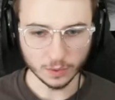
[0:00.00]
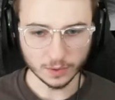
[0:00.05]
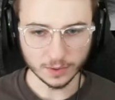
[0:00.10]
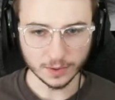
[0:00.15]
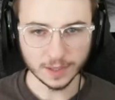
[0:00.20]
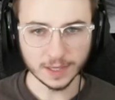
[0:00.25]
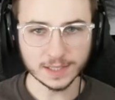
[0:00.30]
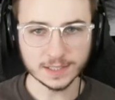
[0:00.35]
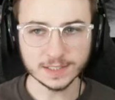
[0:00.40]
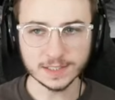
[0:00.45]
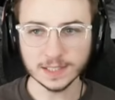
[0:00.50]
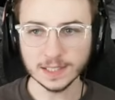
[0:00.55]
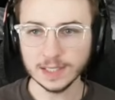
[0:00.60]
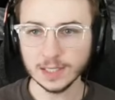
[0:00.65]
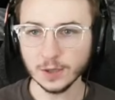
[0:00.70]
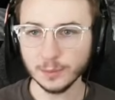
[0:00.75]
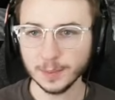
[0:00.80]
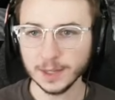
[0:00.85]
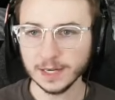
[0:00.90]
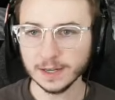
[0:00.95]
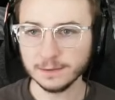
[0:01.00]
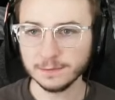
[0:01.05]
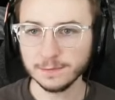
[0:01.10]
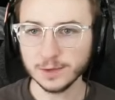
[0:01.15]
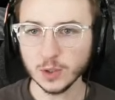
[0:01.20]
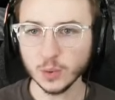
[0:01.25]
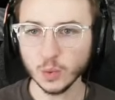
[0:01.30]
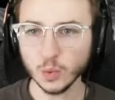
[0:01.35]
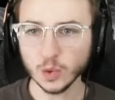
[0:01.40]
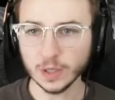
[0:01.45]
order us a little bit of
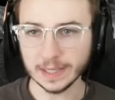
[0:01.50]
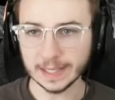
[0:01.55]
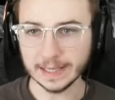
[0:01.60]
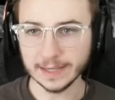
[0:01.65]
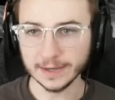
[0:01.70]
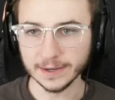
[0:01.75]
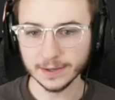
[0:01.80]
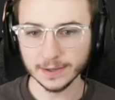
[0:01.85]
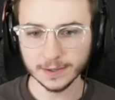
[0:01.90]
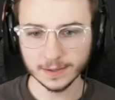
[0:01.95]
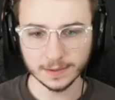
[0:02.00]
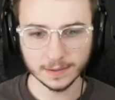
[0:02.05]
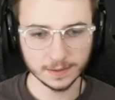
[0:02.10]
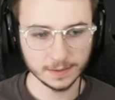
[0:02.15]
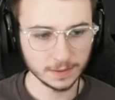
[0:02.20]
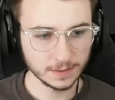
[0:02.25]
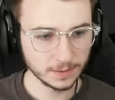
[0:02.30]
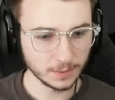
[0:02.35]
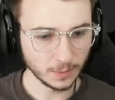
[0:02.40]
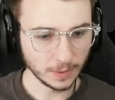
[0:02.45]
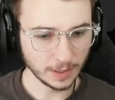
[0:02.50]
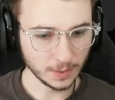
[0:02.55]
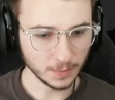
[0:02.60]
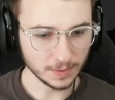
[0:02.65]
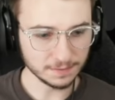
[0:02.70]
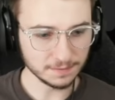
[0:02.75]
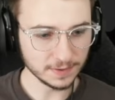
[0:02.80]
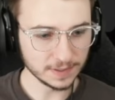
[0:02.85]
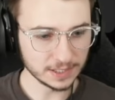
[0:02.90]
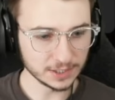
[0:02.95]
fuel here while we